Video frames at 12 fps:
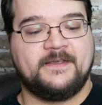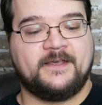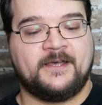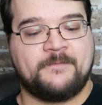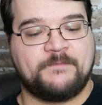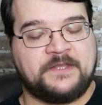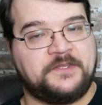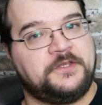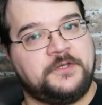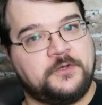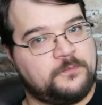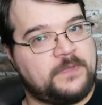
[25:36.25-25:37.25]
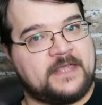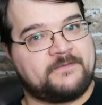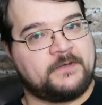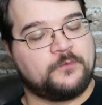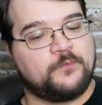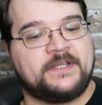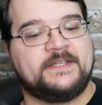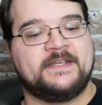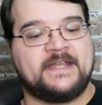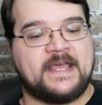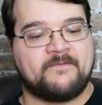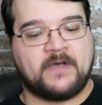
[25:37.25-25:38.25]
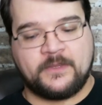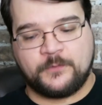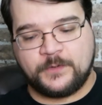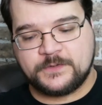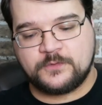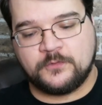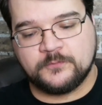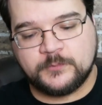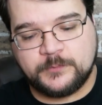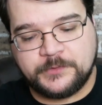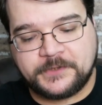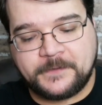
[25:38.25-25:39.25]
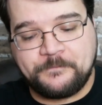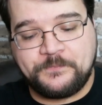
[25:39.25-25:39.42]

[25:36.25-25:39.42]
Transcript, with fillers: And then, you know, Pathfinder 1e didn't have either in its core rulebook.